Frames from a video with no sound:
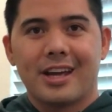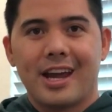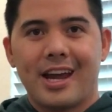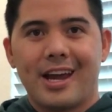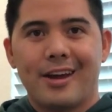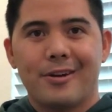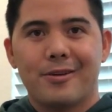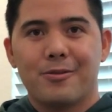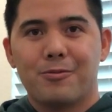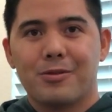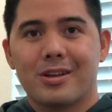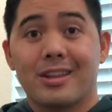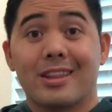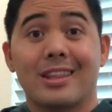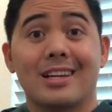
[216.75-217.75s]
and one
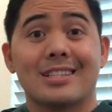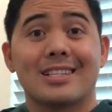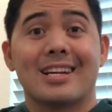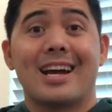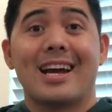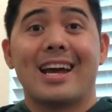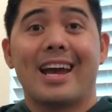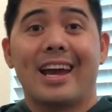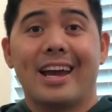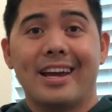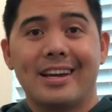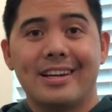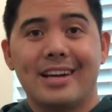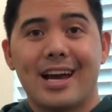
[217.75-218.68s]
of the things that I hate